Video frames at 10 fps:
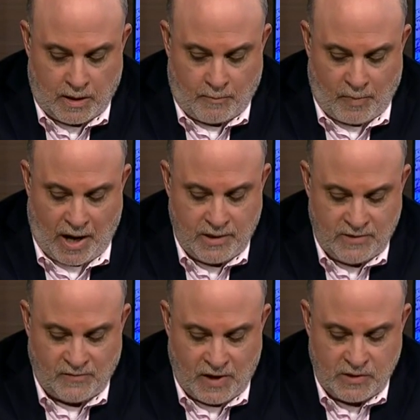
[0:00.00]
Biden
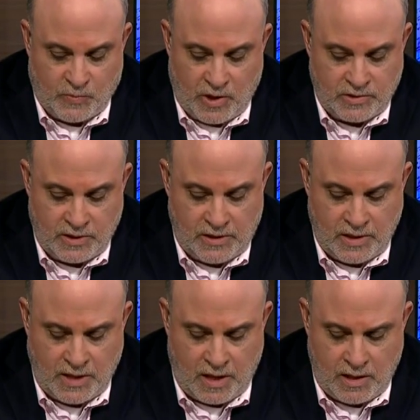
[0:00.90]
as vice president,
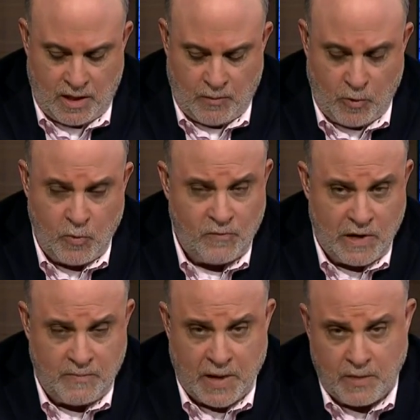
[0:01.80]
did they remove
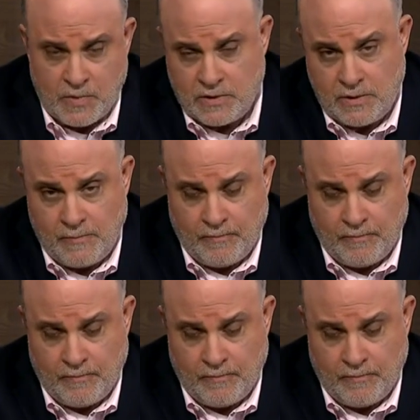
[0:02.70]
any papers?